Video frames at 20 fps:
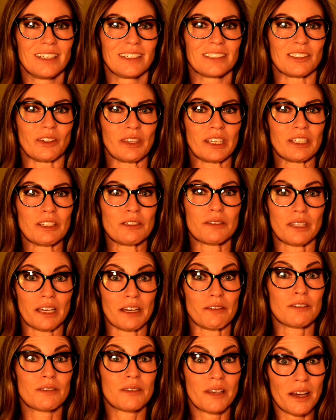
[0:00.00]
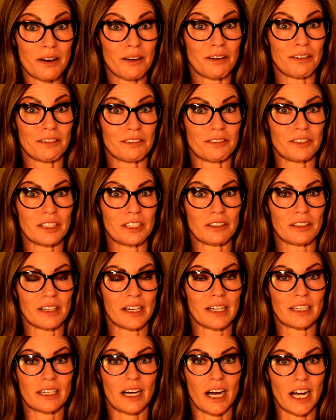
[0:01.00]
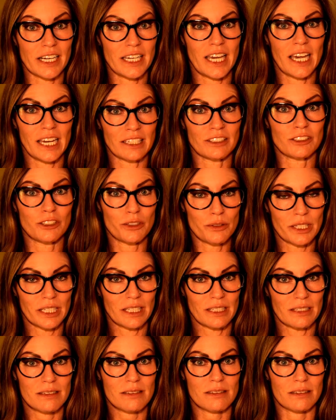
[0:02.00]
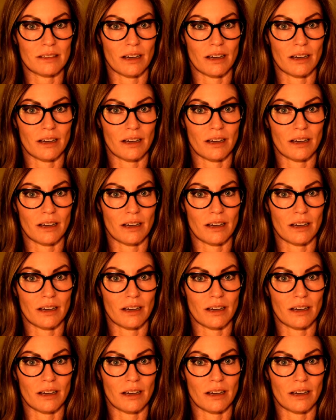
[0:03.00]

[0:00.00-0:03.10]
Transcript: So then you save yourself and you're like, I can do this.